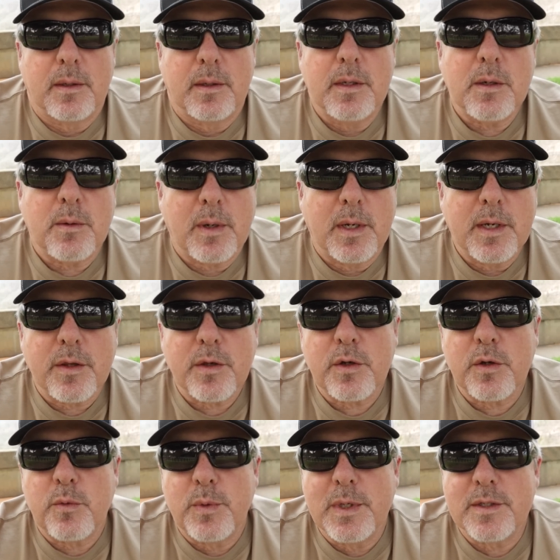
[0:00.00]
Another
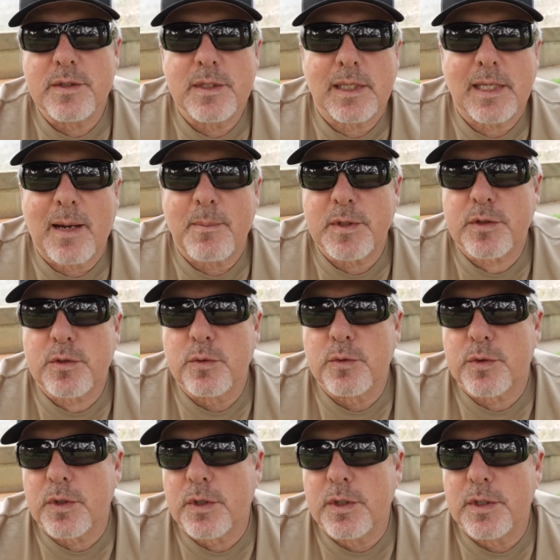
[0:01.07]
good reason that lineman
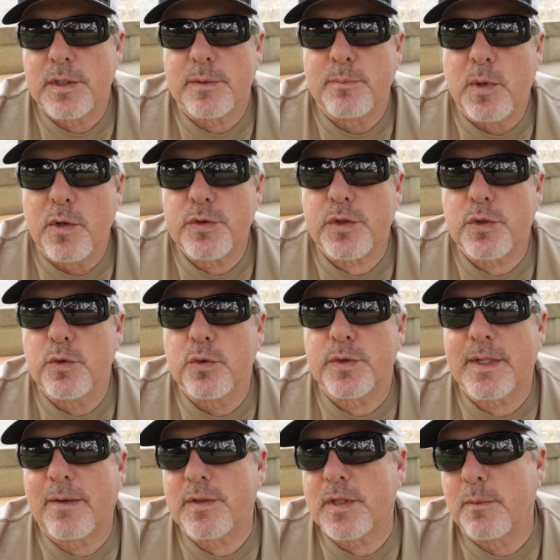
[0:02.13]
schools are good is most schools
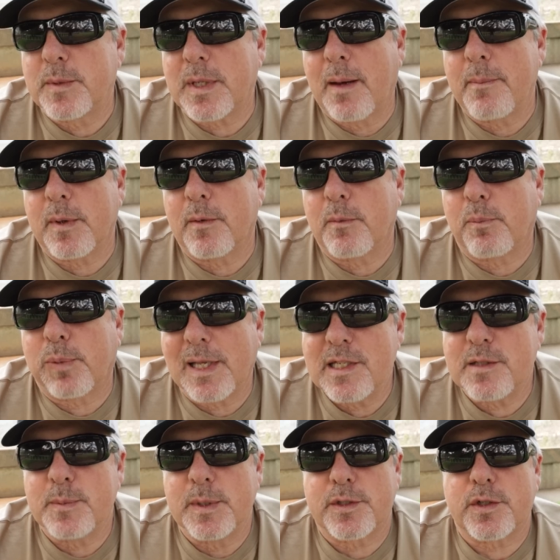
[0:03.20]
have some type of
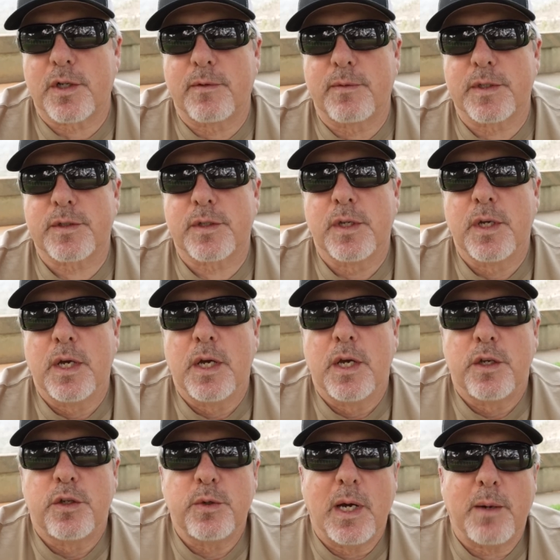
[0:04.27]
placement service
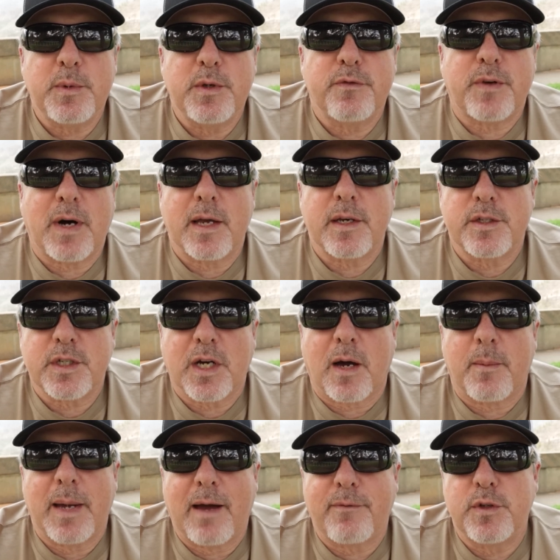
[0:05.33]
to help you find a
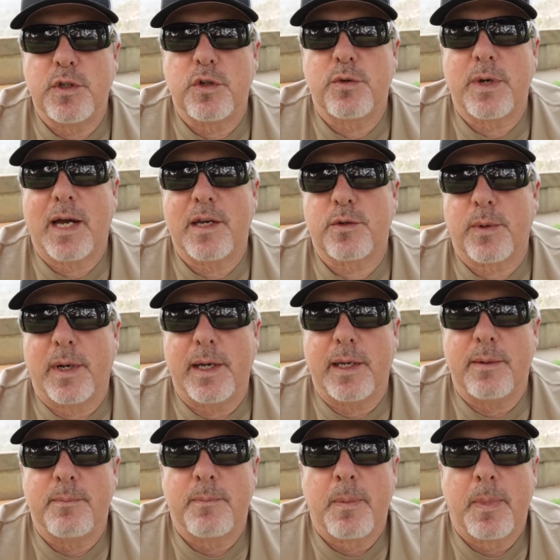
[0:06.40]
job after you graduate.
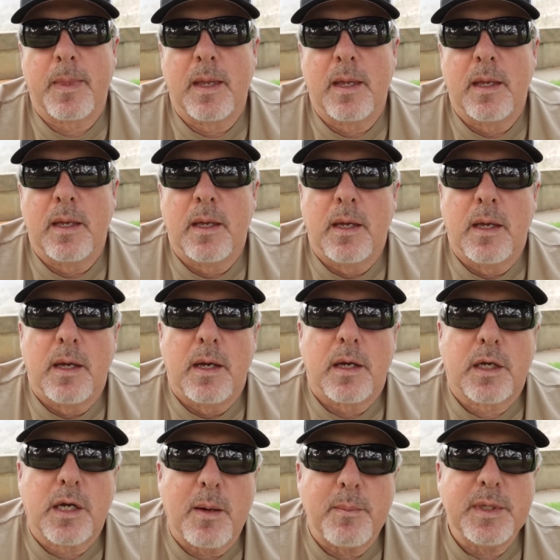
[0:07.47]

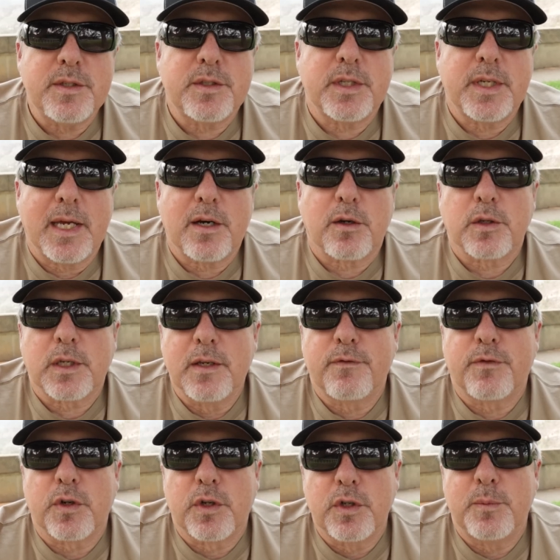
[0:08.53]
Companies today are looking
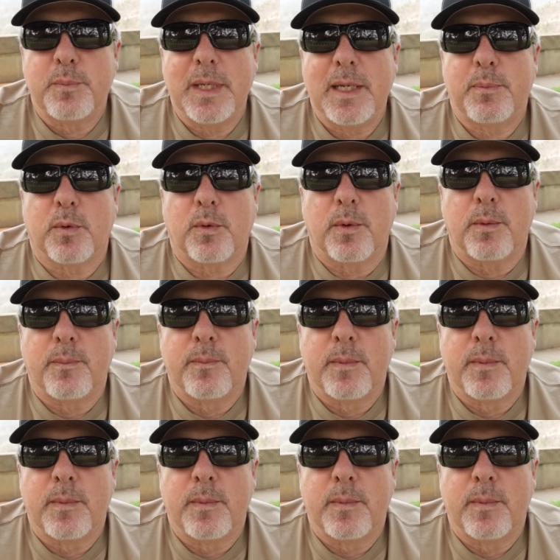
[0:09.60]
for good people.